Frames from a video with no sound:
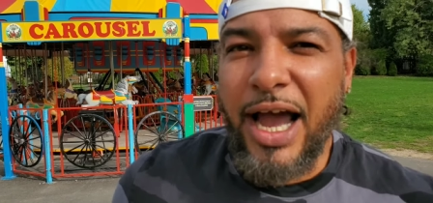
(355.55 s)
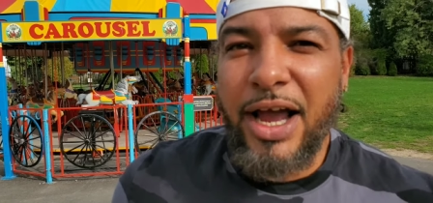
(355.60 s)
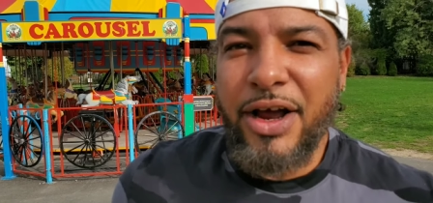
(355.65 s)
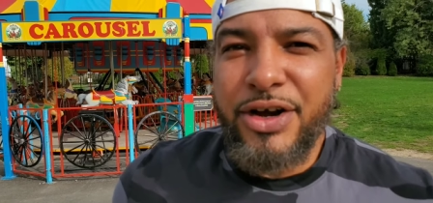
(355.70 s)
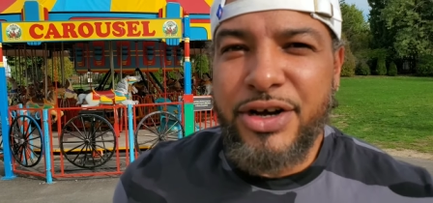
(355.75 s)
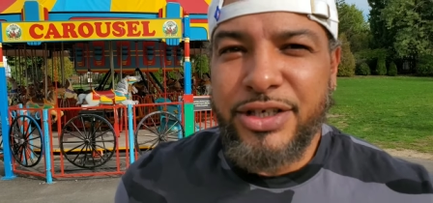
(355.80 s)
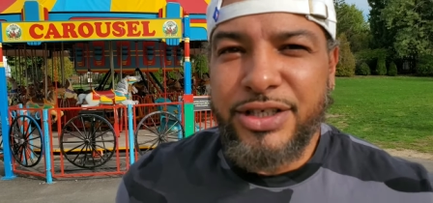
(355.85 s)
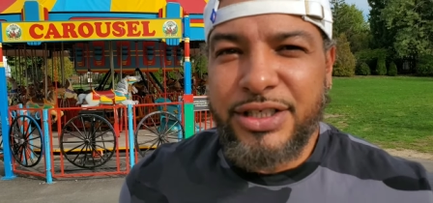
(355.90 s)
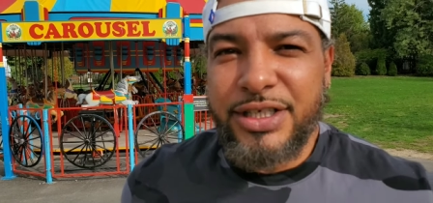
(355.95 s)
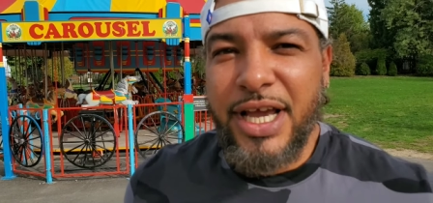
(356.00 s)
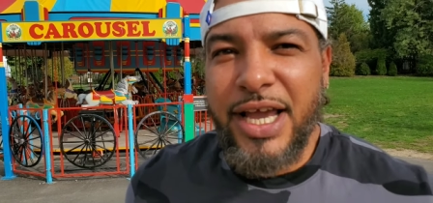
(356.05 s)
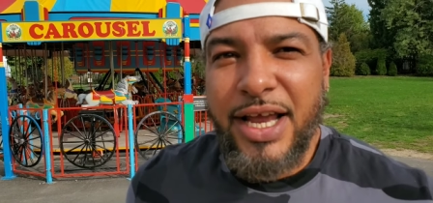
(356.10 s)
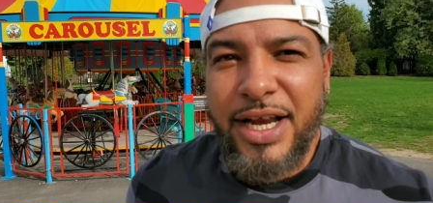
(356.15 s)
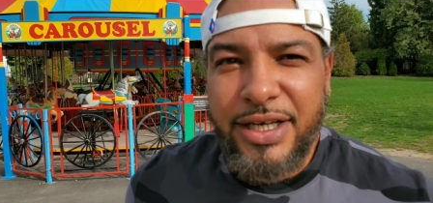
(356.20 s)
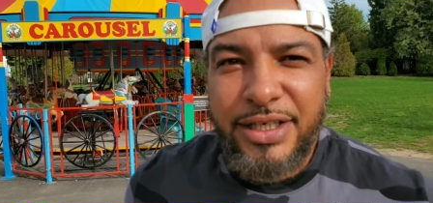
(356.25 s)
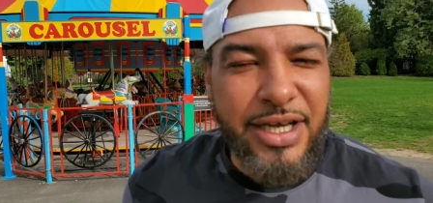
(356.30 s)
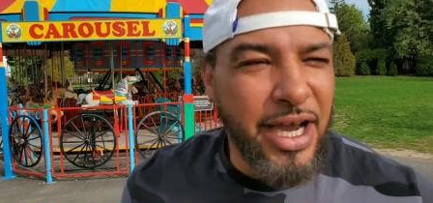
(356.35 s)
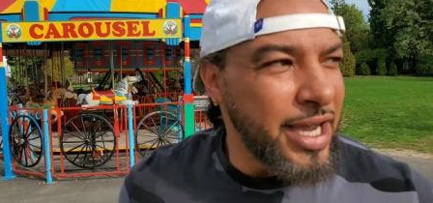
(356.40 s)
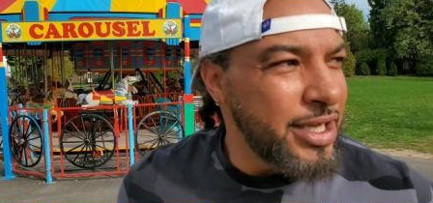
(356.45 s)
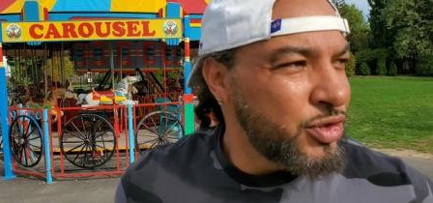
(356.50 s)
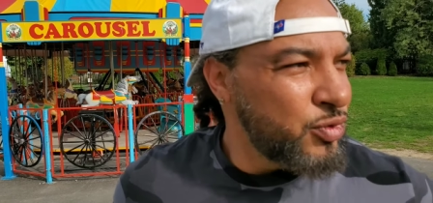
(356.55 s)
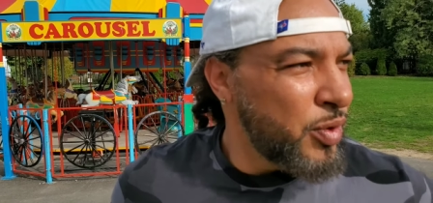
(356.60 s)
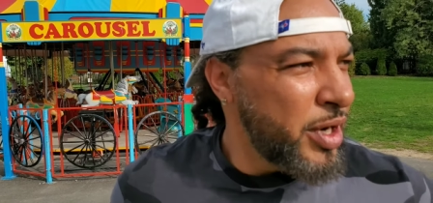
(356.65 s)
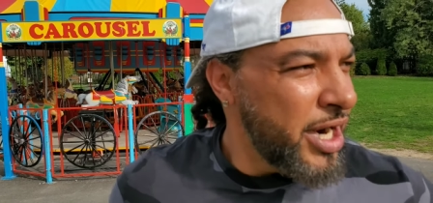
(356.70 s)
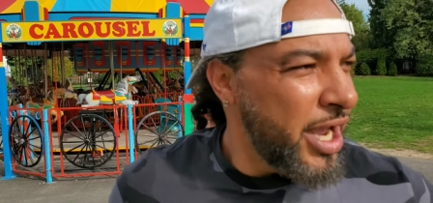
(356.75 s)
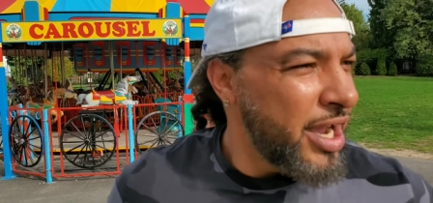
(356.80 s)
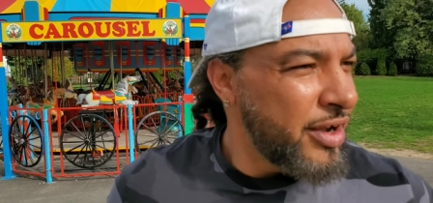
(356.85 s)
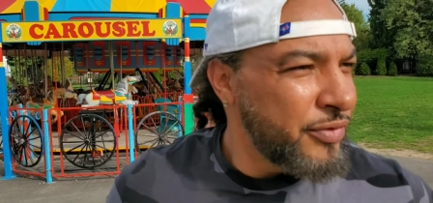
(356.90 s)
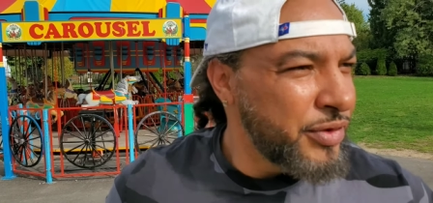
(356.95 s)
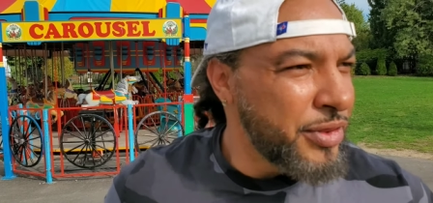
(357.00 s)
I understand guys
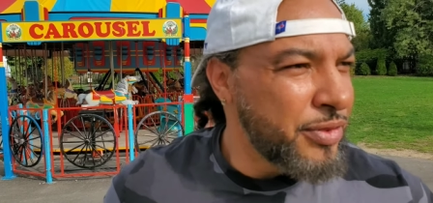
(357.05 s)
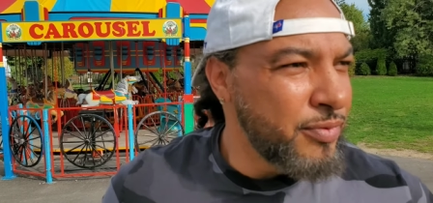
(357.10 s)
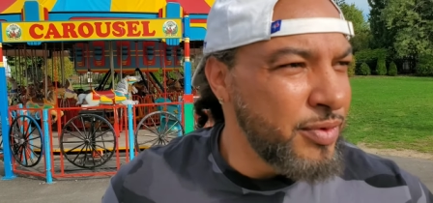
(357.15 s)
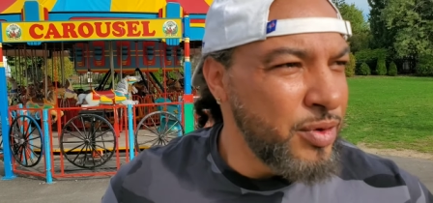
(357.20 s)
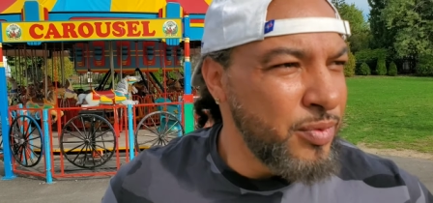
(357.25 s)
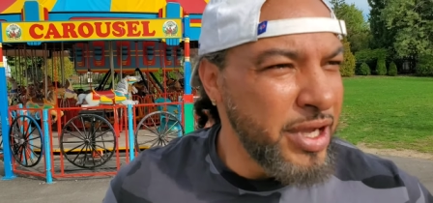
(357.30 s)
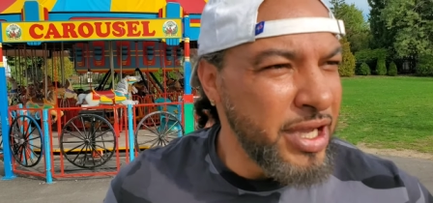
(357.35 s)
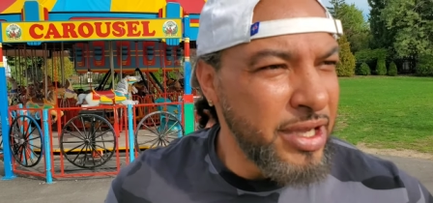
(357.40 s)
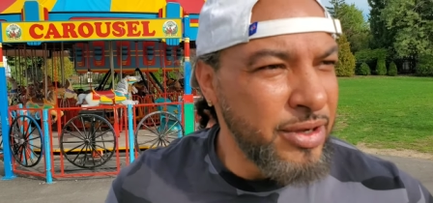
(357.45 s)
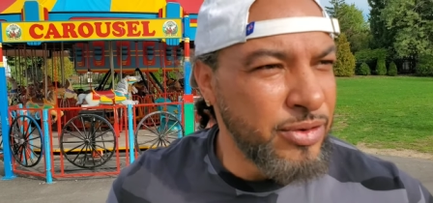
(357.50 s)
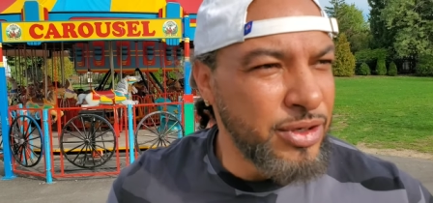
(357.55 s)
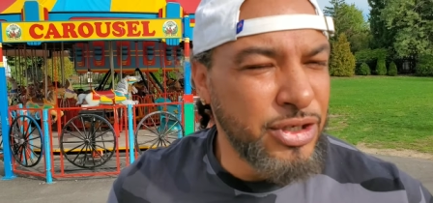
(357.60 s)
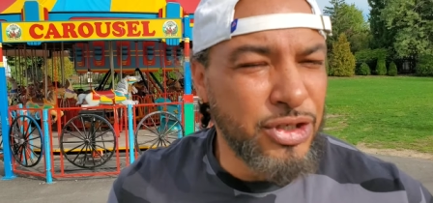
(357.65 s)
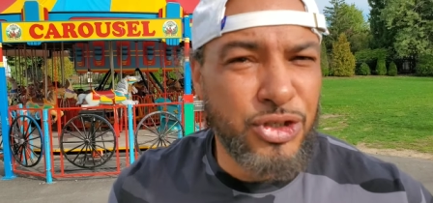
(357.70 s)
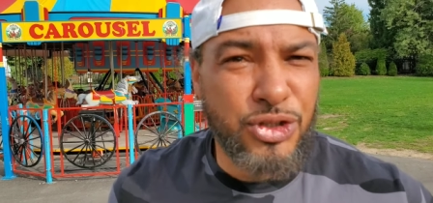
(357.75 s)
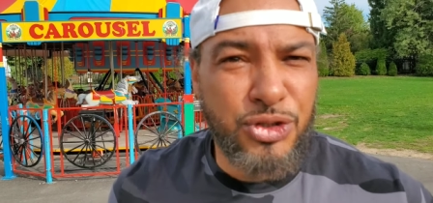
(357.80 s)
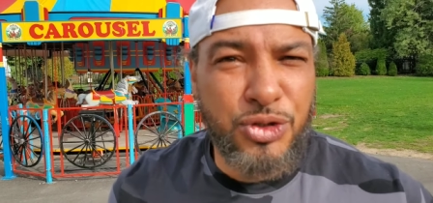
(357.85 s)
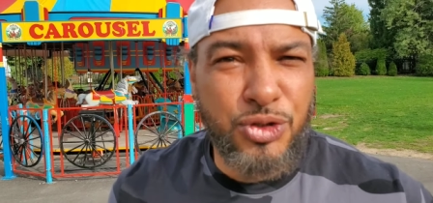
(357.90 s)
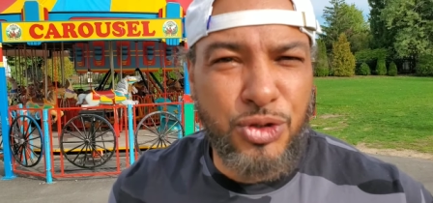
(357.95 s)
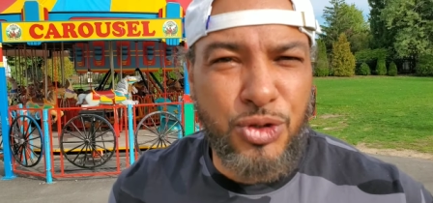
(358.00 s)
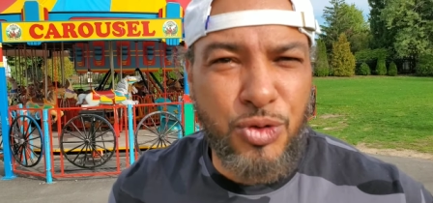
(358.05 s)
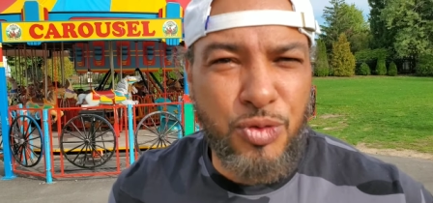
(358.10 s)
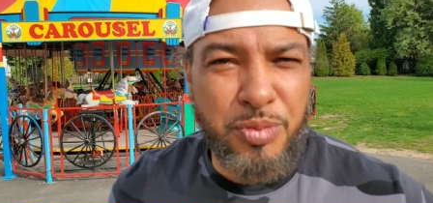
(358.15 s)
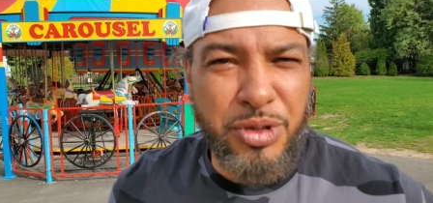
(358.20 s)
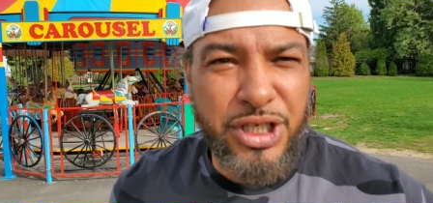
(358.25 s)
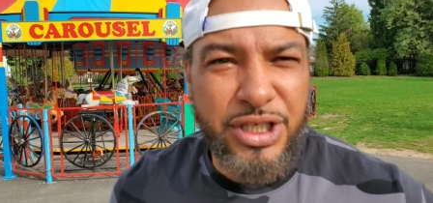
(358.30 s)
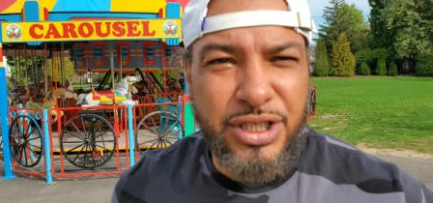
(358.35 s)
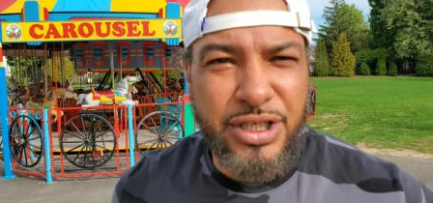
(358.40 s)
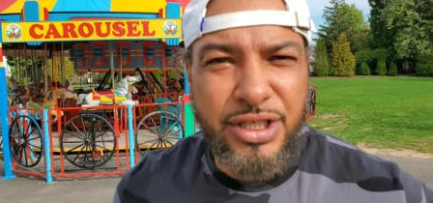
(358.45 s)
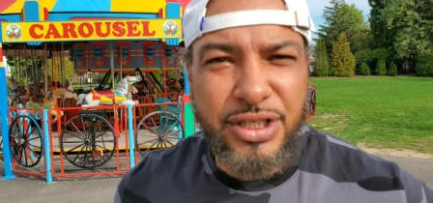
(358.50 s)
want to have a three way with two
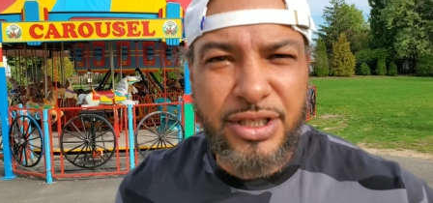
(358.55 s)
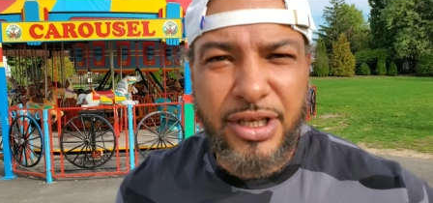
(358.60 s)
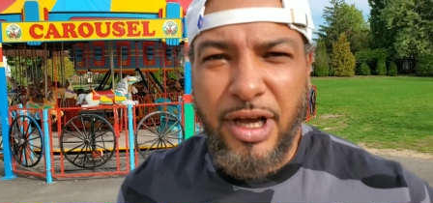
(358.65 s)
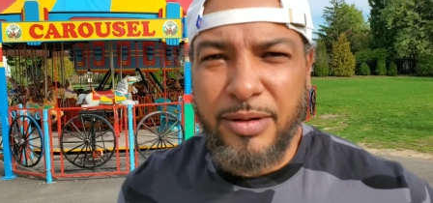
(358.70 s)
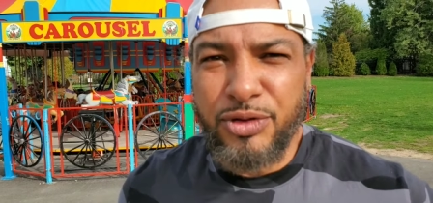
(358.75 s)
bitches.